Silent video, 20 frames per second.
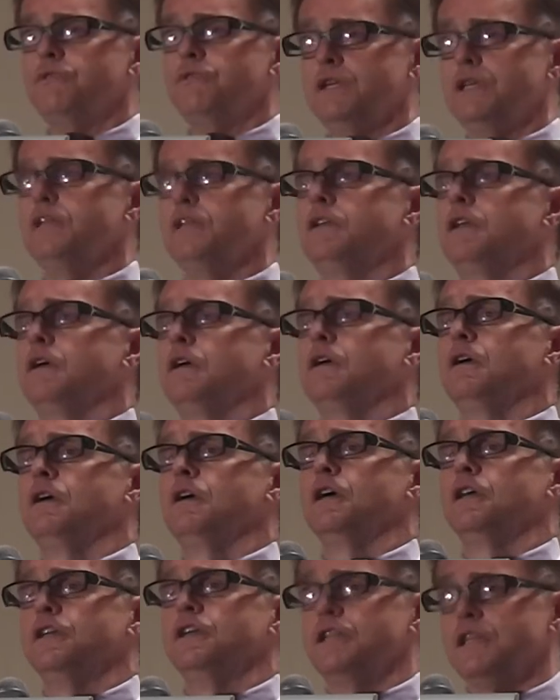need
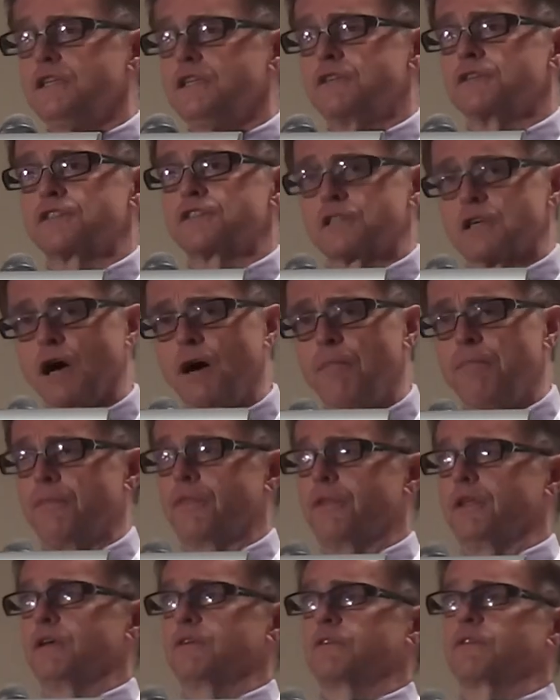to stop
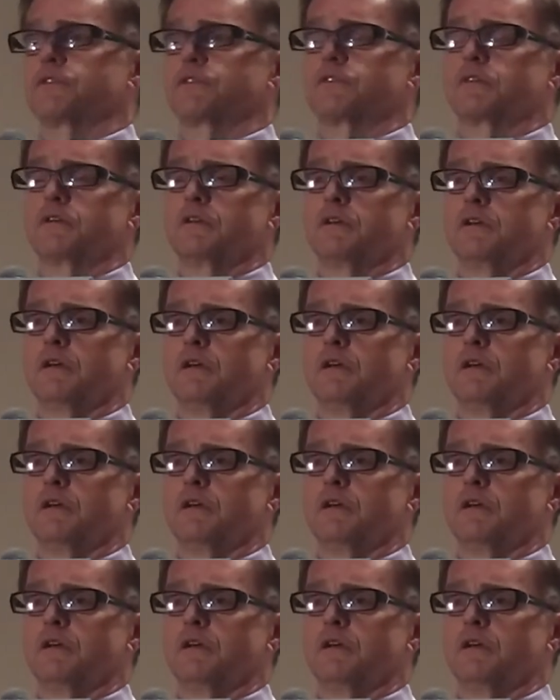this.